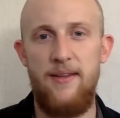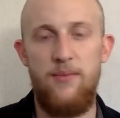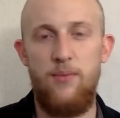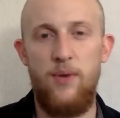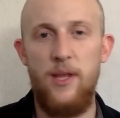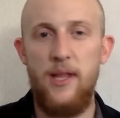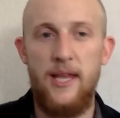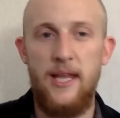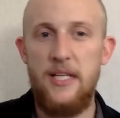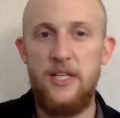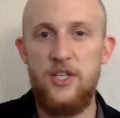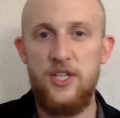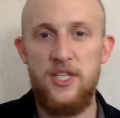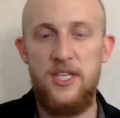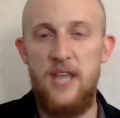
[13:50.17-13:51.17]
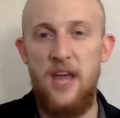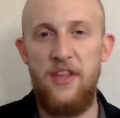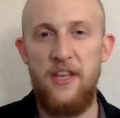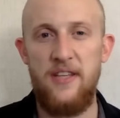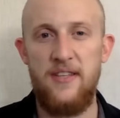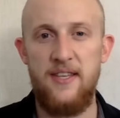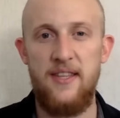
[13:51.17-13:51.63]
Really, it's just
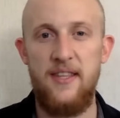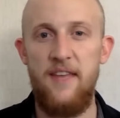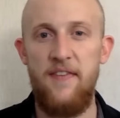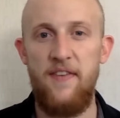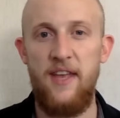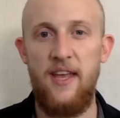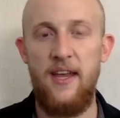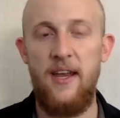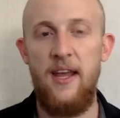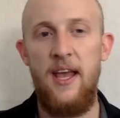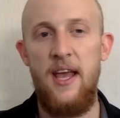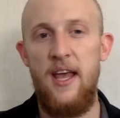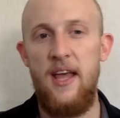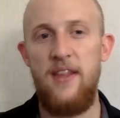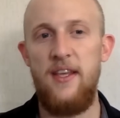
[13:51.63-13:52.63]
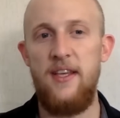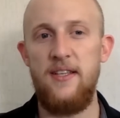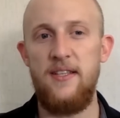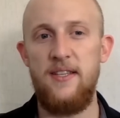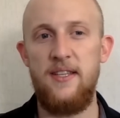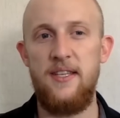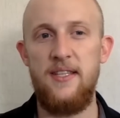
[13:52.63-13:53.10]
nothing significant.
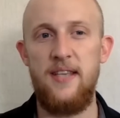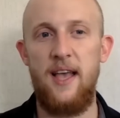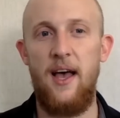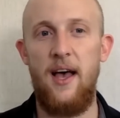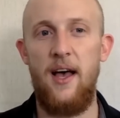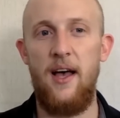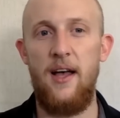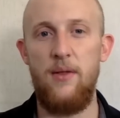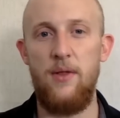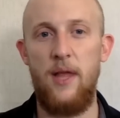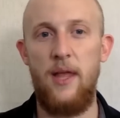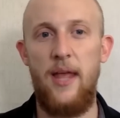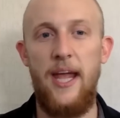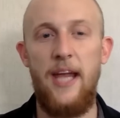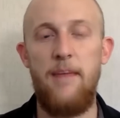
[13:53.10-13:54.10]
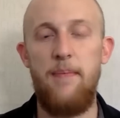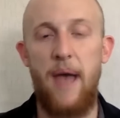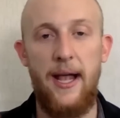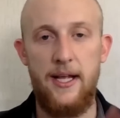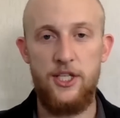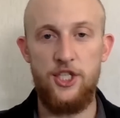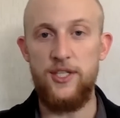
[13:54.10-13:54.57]
These aid
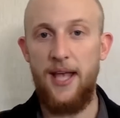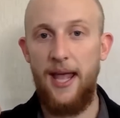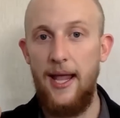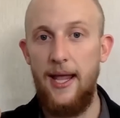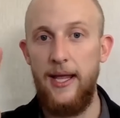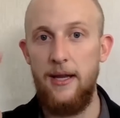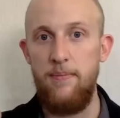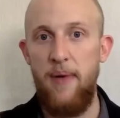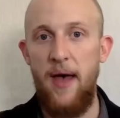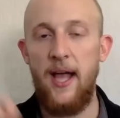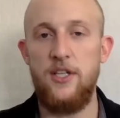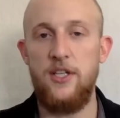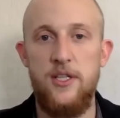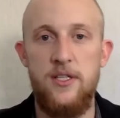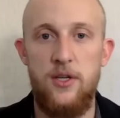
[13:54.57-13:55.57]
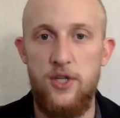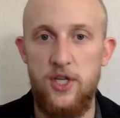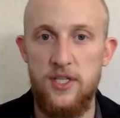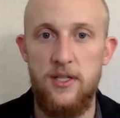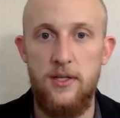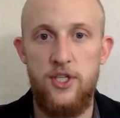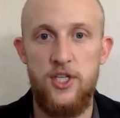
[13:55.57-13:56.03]
packages, they're
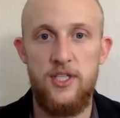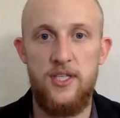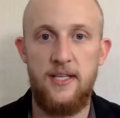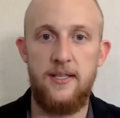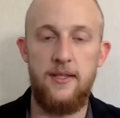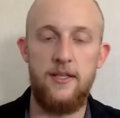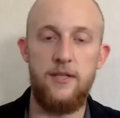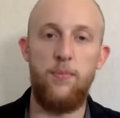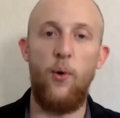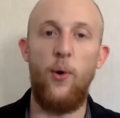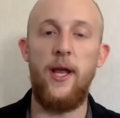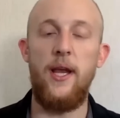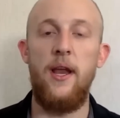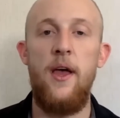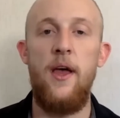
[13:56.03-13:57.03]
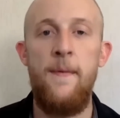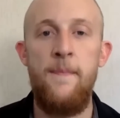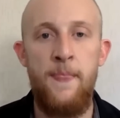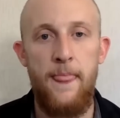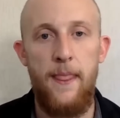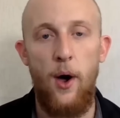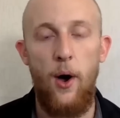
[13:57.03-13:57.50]
just logistics at this point,
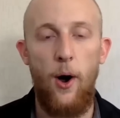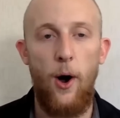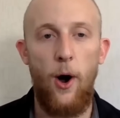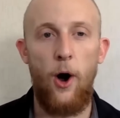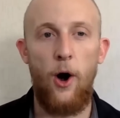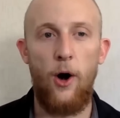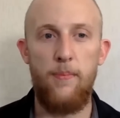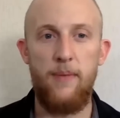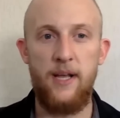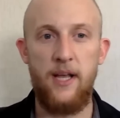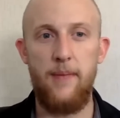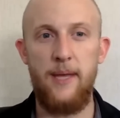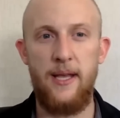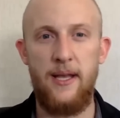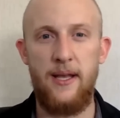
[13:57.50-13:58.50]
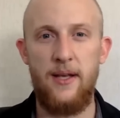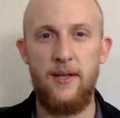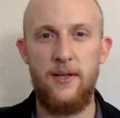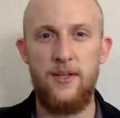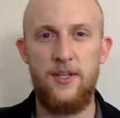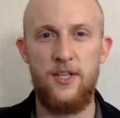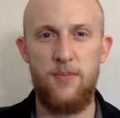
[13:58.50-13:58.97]
are becoming
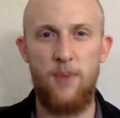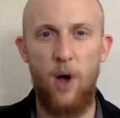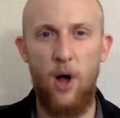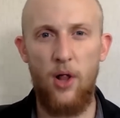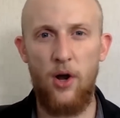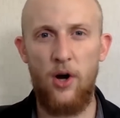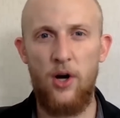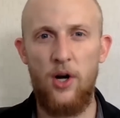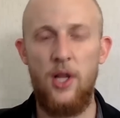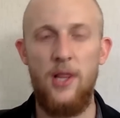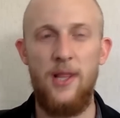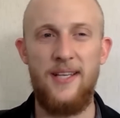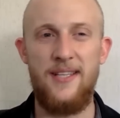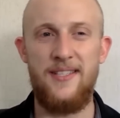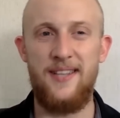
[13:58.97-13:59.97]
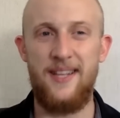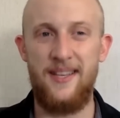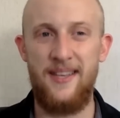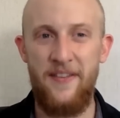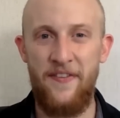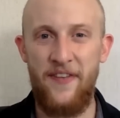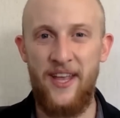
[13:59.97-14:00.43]
smaller, less
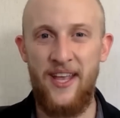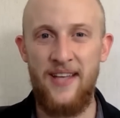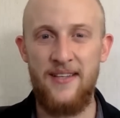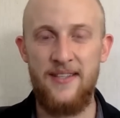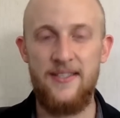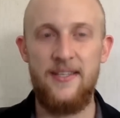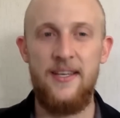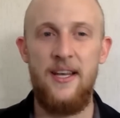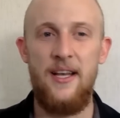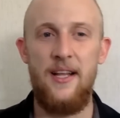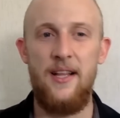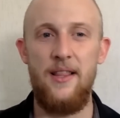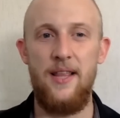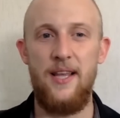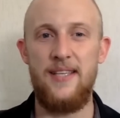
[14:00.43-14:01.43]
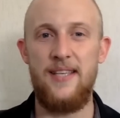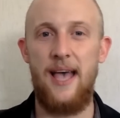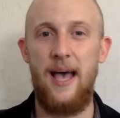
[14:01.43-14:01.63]
significant, less